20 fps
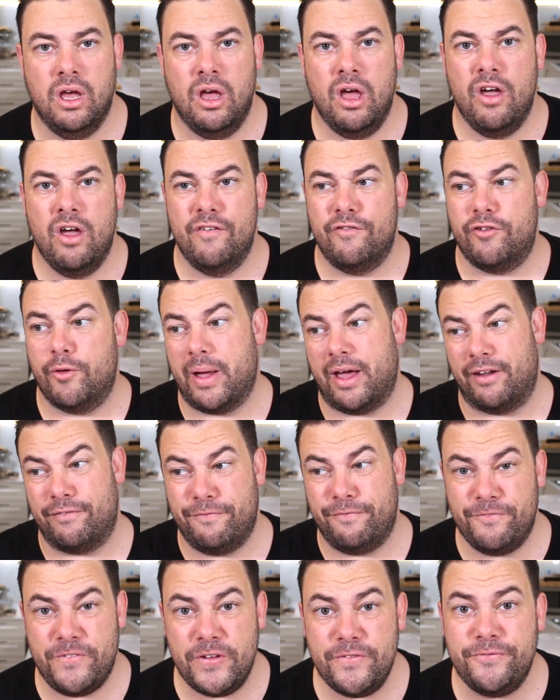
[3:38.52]
for about
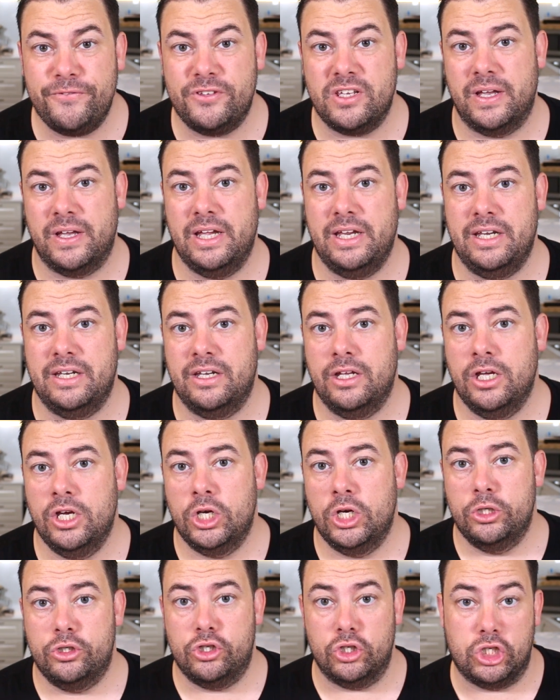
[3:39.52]
15
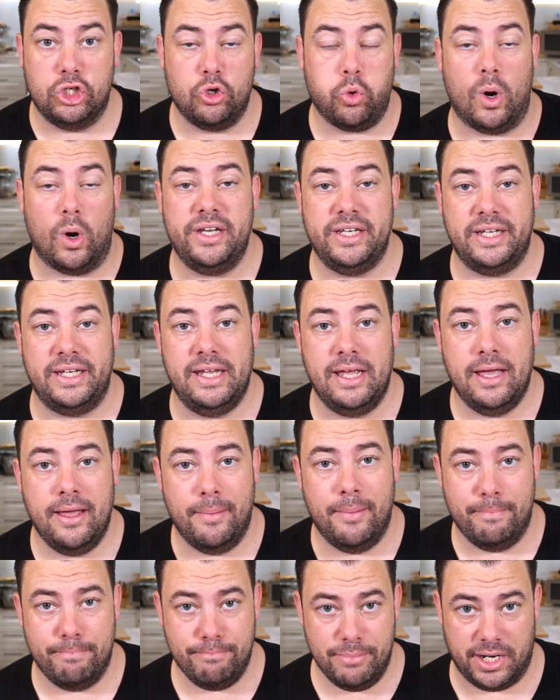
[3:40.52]
to 20
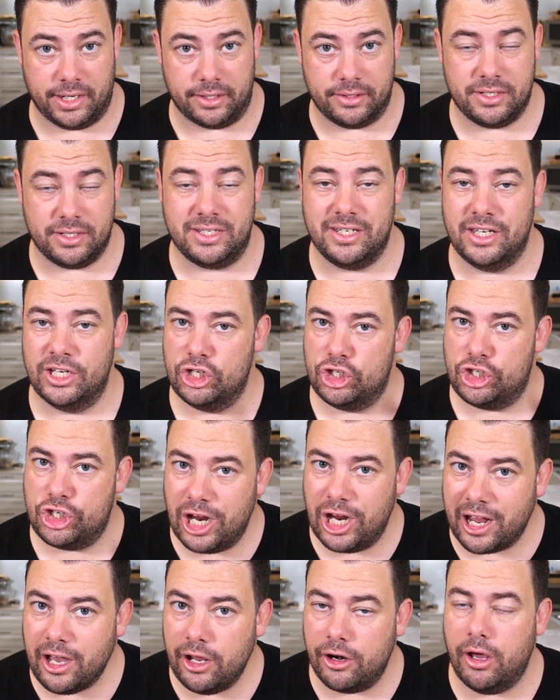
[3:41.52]
minutes.
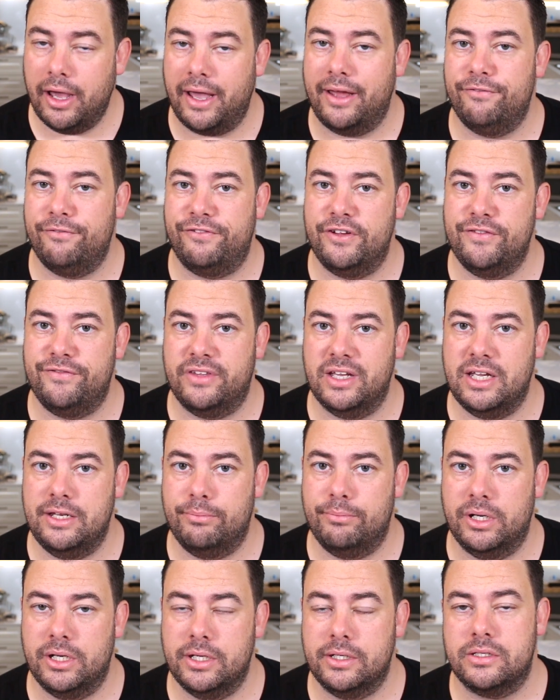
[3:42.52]
Check on it at
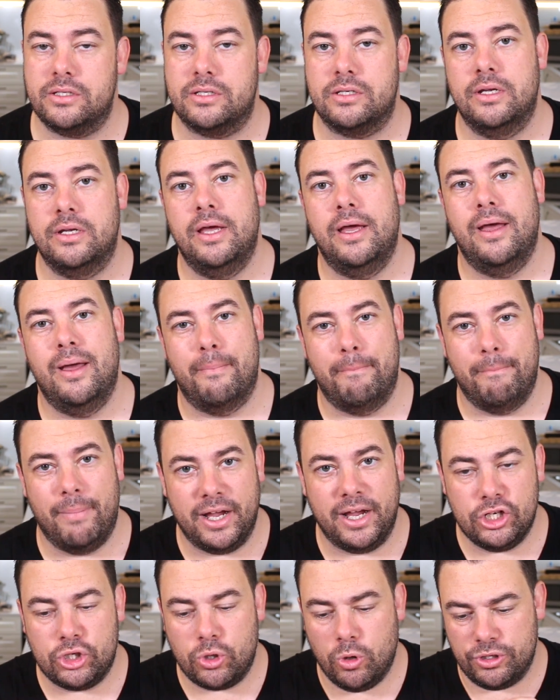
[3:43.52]
15 minutes.
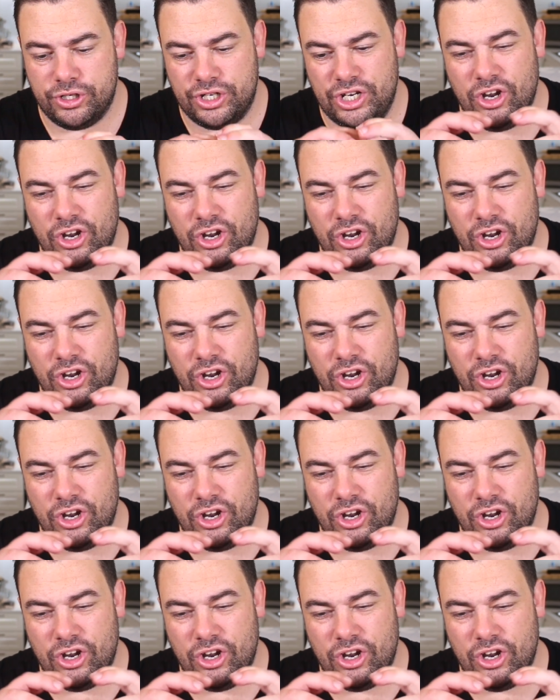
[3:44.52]
Make sure it's